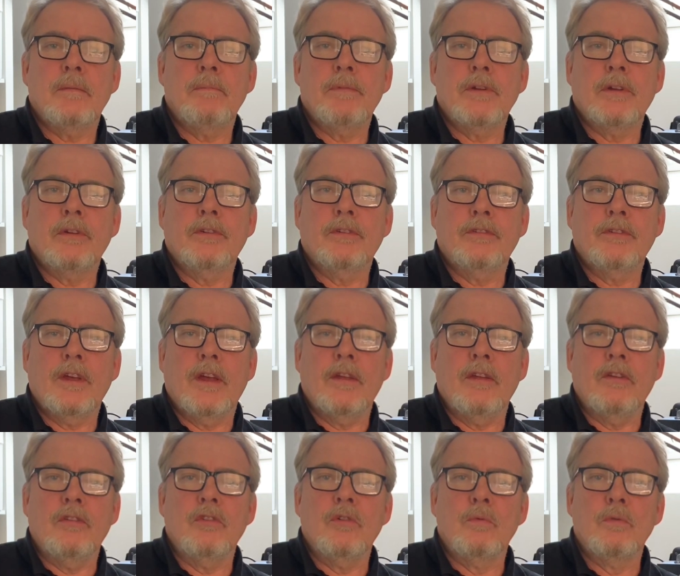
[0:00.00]
because
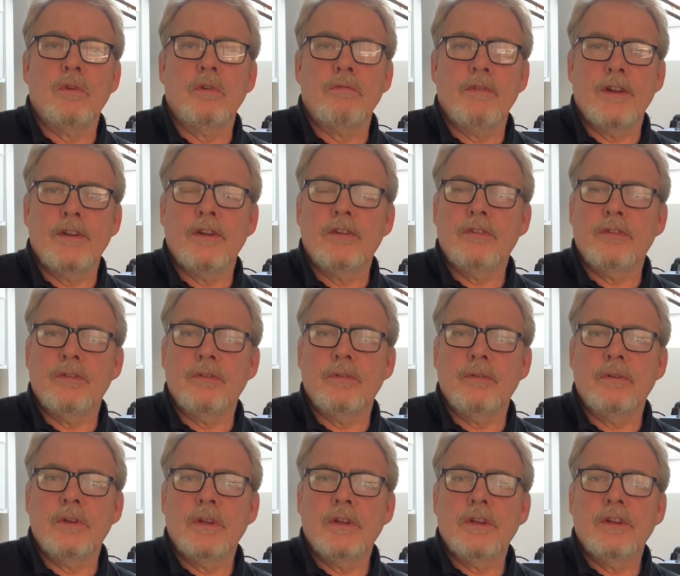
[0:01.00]
you will run
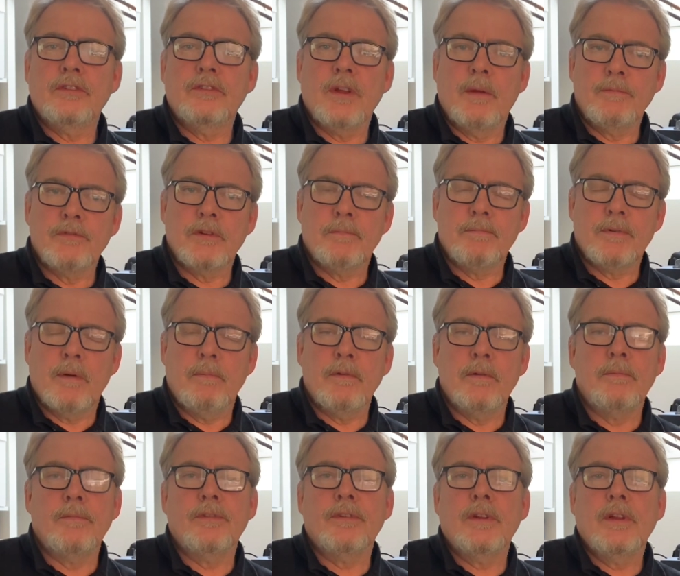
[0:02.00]
into temperature
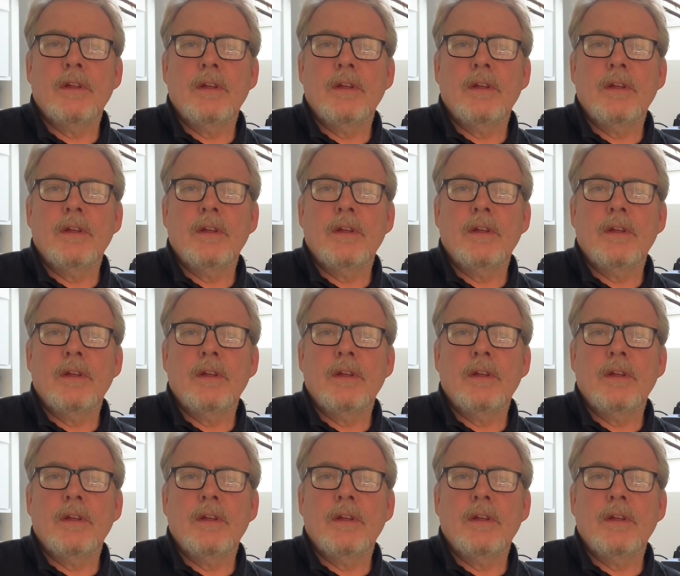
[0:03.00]
problems